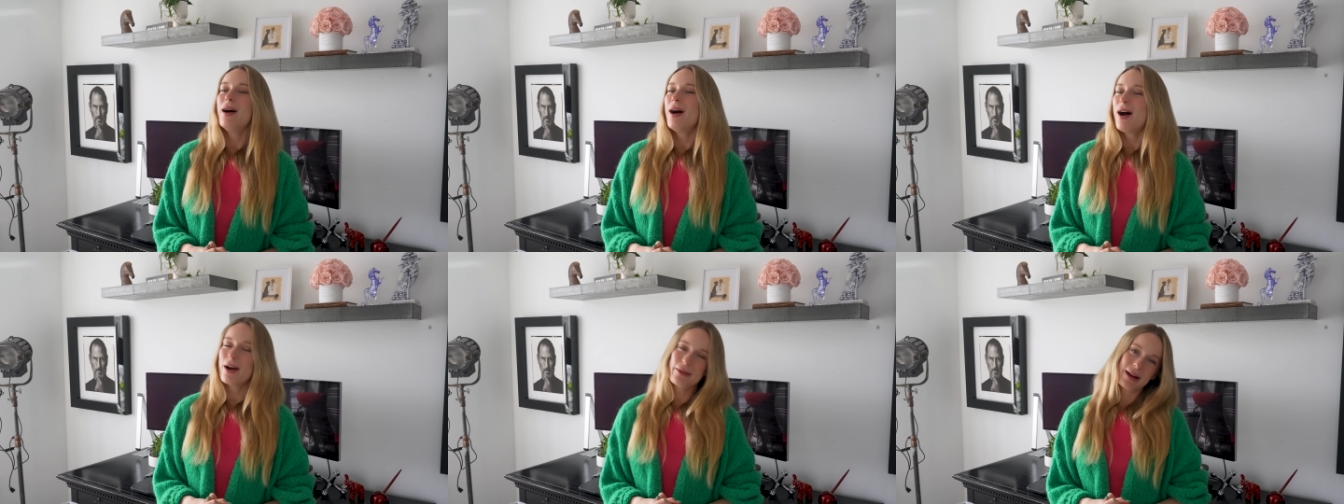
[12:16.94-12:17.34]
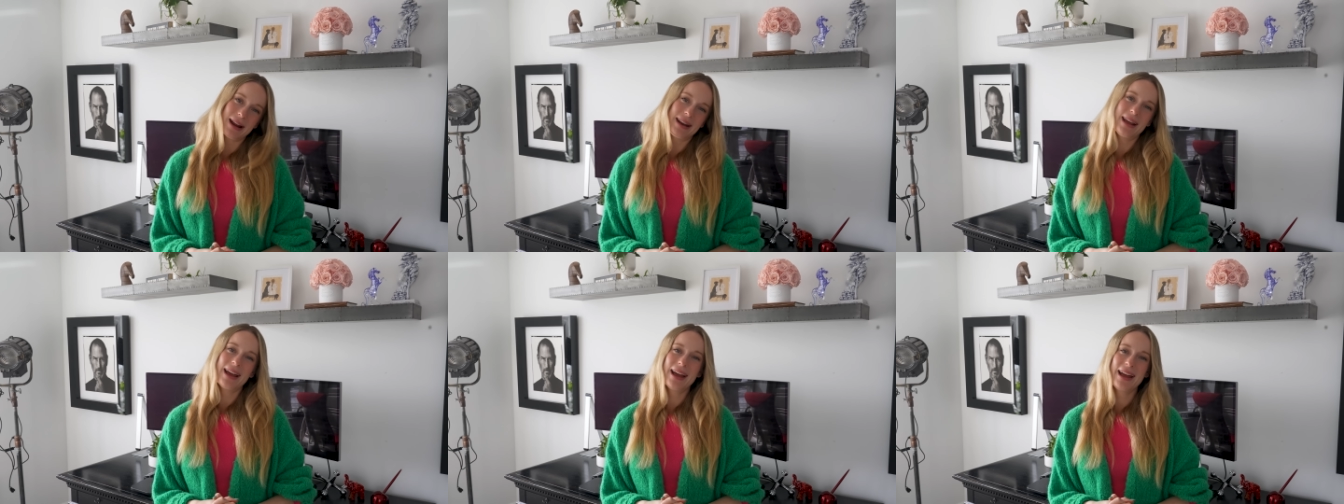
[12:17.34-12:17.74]
All
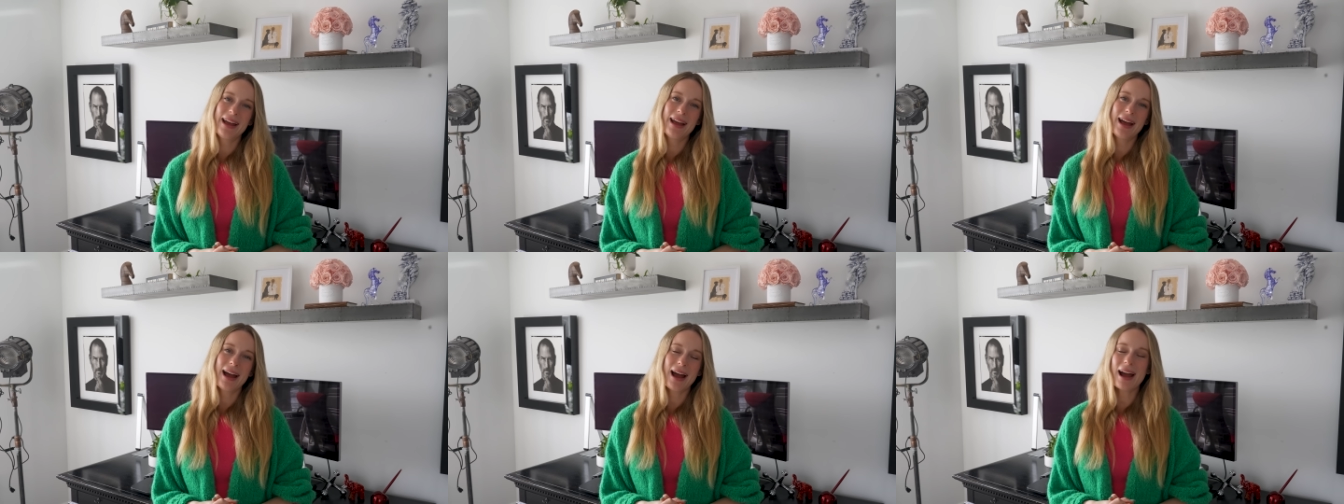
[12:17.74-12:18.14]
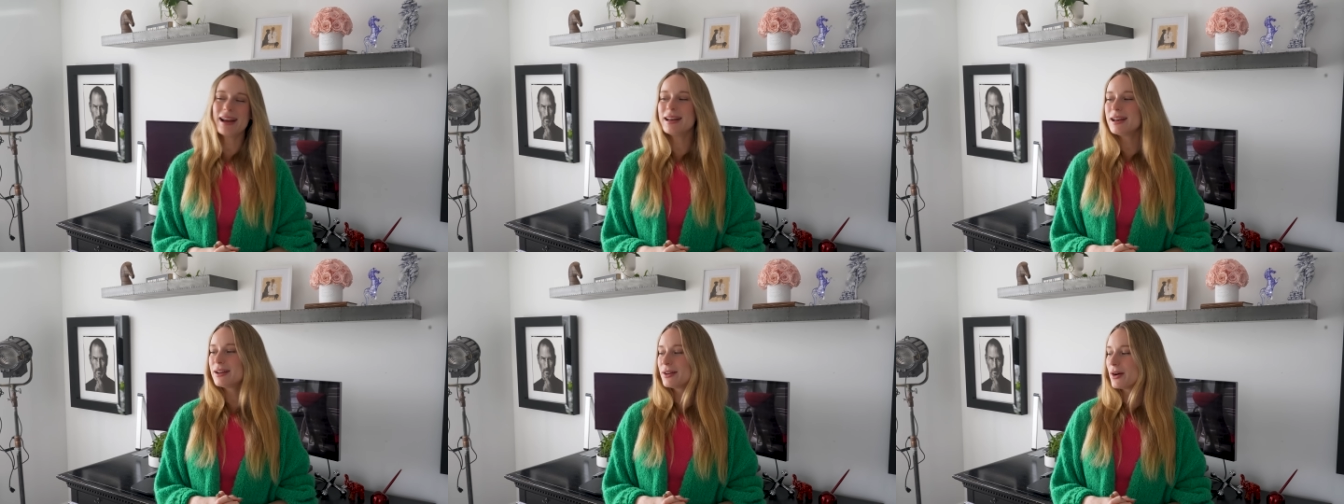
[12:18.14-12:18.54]
right, I
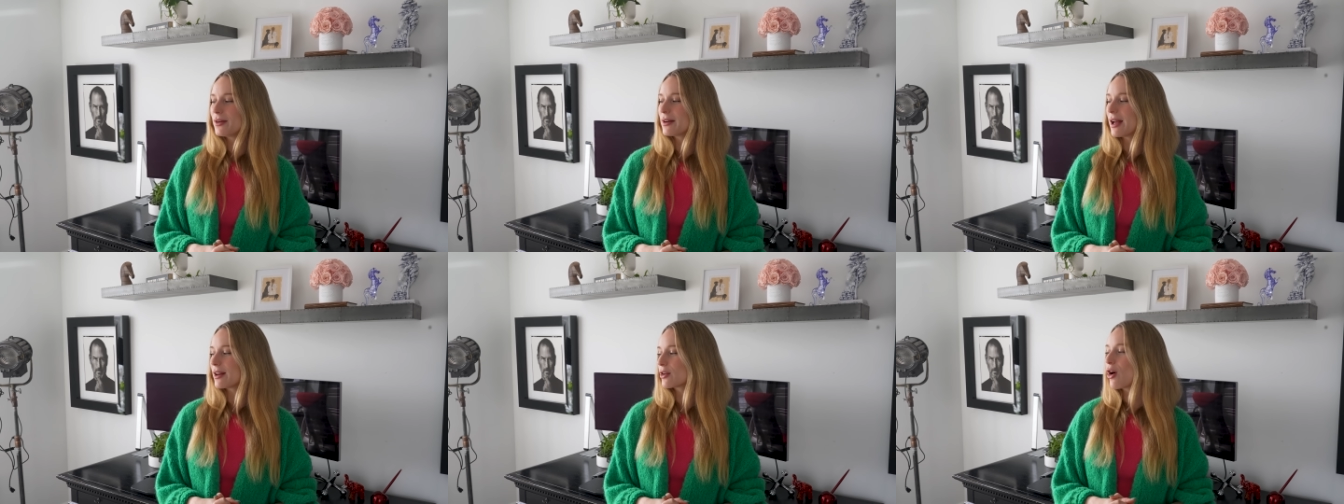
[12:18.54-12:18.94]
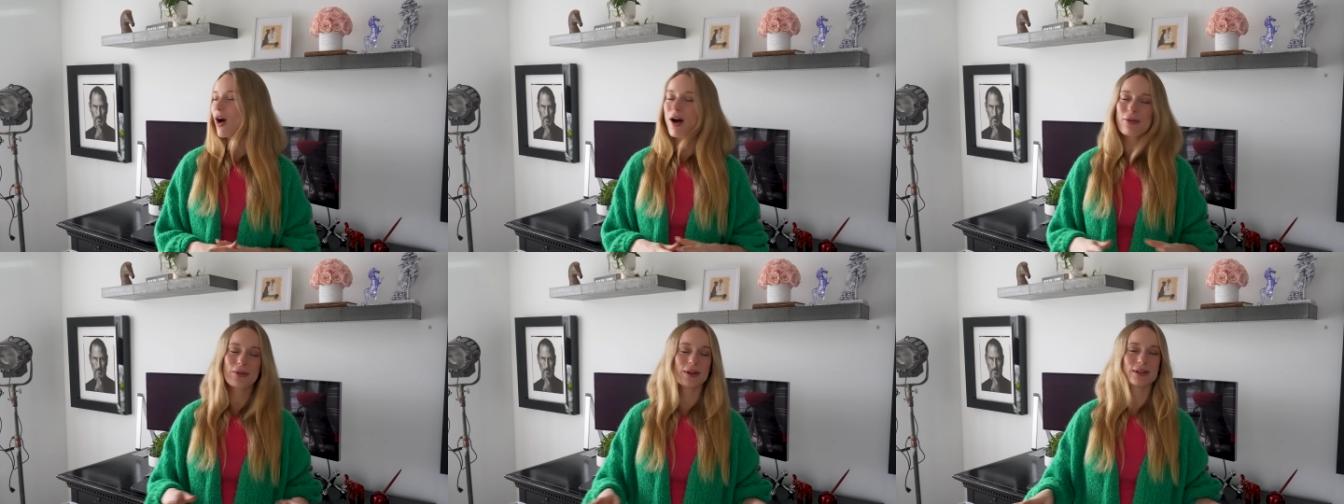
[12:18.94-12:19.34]
need to go get a
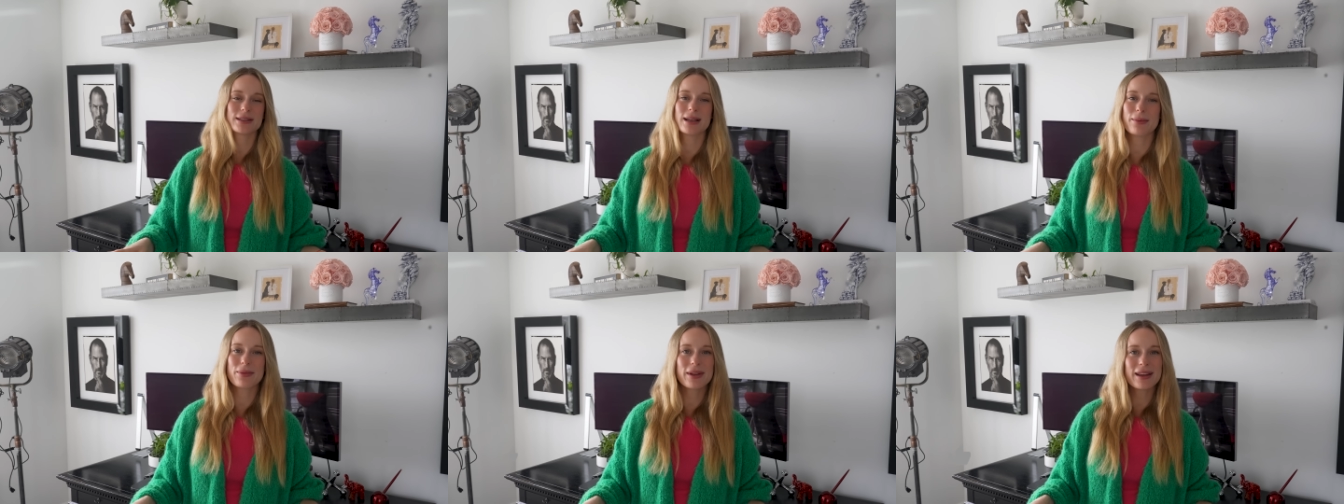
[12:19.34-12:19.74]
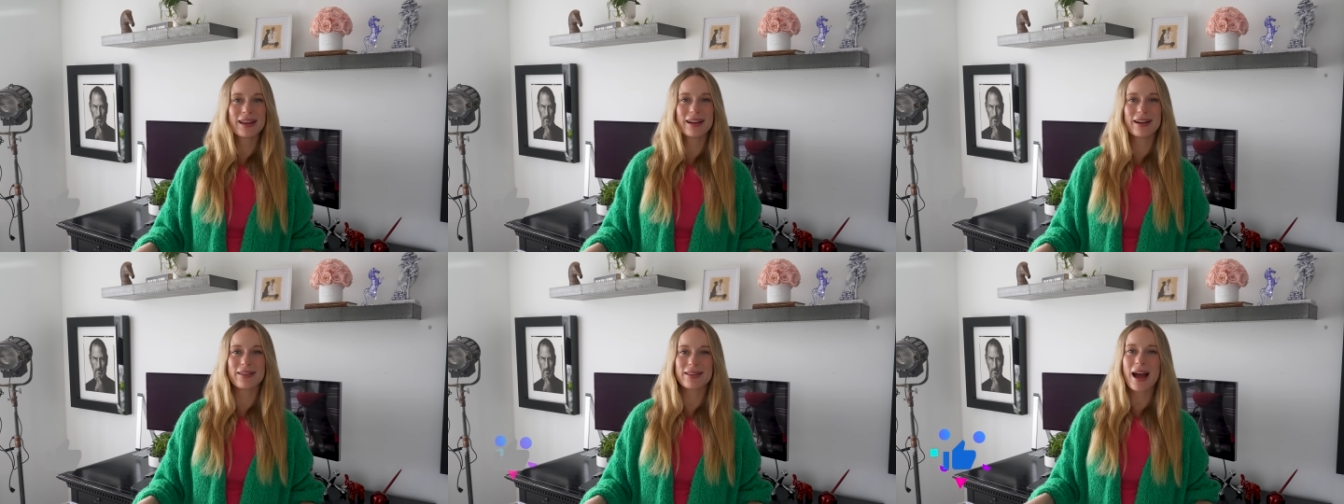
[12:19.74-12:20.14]
coffee or something here.